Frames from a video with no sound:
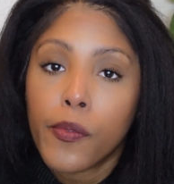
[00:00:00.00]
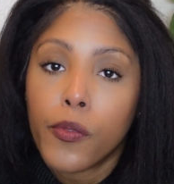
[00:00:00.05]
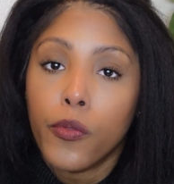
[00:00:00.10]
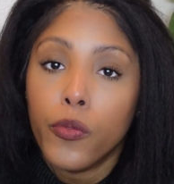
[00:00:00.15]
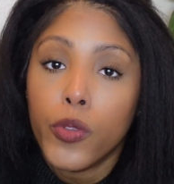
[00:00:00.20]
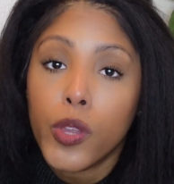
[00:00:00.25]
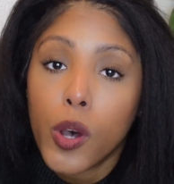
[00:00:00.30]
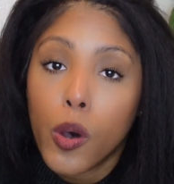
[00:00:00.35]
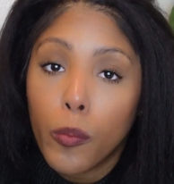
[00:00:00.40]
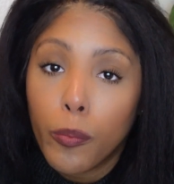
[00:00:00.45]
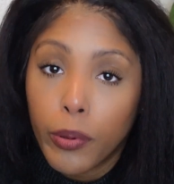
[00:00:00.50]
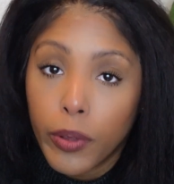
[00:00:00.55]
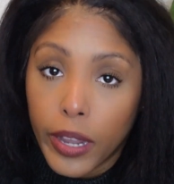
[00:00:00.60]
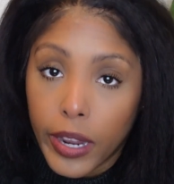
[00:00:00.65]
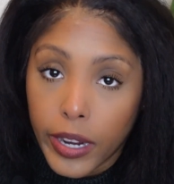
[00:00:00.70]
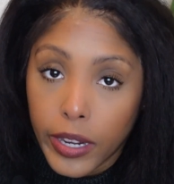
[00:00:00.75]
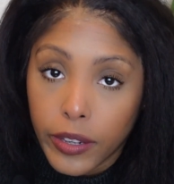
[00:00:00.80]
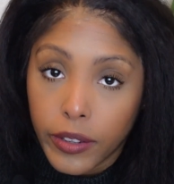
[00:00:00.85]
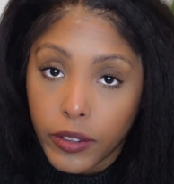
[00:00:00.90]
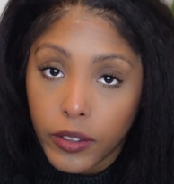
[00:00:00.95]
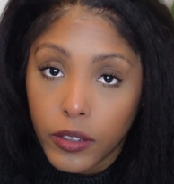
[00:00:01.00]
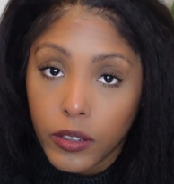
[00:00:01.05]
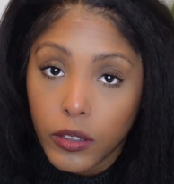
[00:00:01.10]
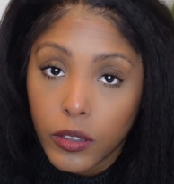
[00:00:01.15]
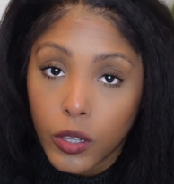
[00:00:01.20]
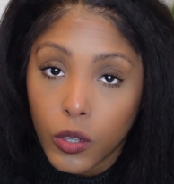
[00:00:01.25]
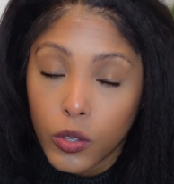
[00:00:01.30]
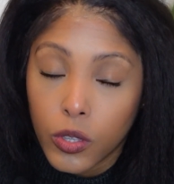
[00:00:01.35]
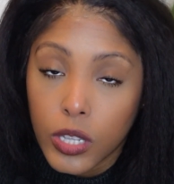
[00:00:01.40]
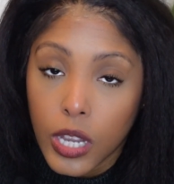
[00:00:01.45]
No plane
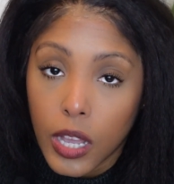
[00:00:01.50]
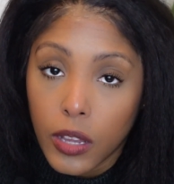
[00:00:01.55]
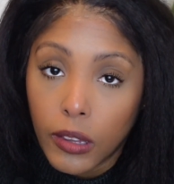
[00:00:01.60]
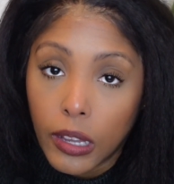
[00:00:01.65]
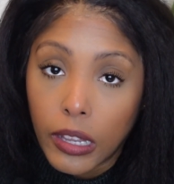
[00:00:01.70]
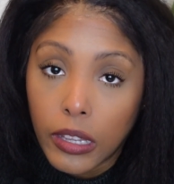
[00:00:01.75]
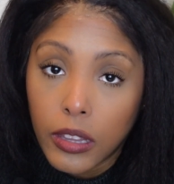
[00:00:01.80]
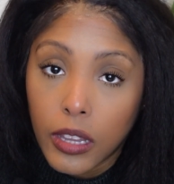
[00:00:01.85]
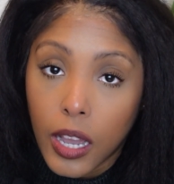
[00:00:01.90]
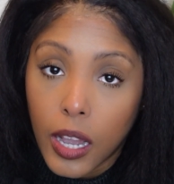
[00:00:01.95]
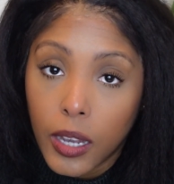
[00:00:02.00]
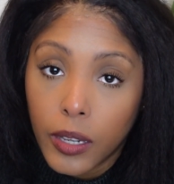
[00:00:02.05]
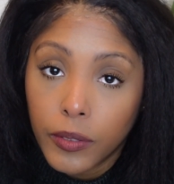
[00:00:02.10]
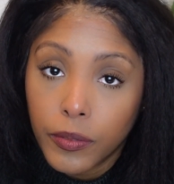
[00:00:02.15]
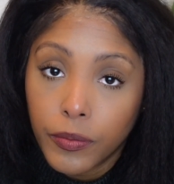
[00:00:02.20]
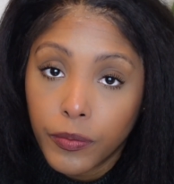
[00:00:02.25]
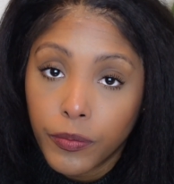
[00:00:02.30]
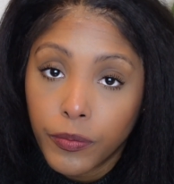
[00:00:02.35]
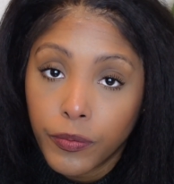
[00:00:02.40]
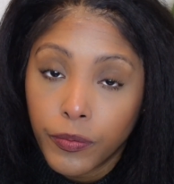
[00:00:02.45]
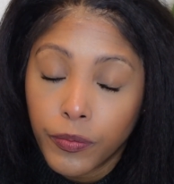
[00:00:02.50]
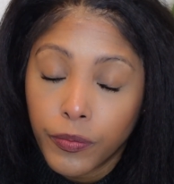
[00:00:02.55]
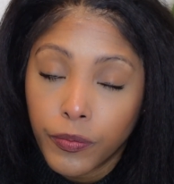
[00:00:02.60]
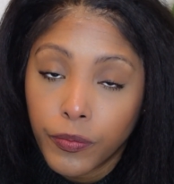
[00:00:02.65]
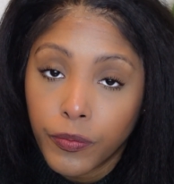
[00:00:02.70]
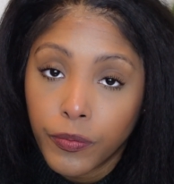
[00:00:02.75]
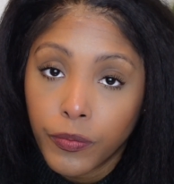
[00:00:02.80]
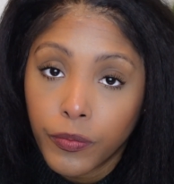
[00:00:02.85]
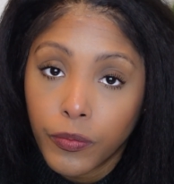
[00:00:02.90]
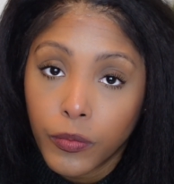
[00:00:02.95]
goes down like that,
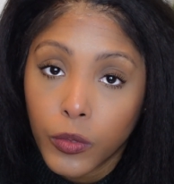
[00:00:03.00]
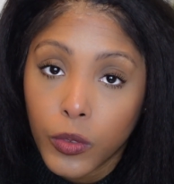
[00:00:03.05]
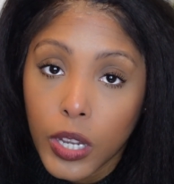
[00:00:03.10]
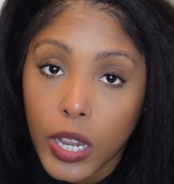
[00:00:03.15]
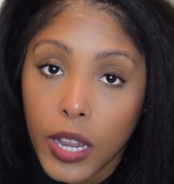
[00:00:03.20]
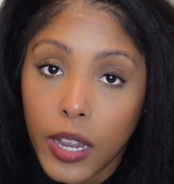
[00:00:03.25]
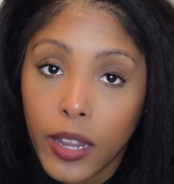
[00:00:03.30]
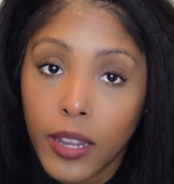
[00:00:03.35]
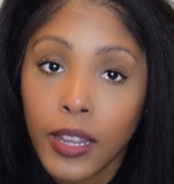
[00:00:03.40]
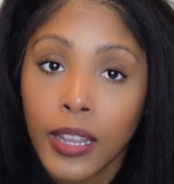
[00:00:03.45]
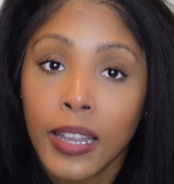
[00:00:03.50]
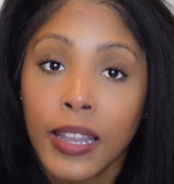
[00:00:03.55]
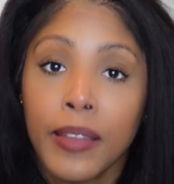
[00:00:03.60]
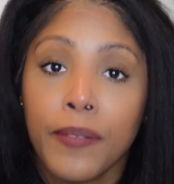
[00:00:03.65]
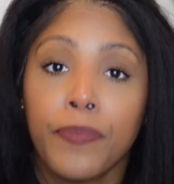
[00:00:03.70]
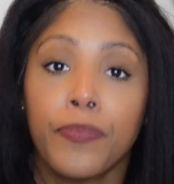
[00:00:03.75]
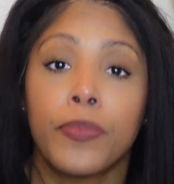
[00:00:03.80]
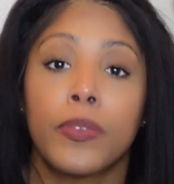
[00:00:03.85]
okay?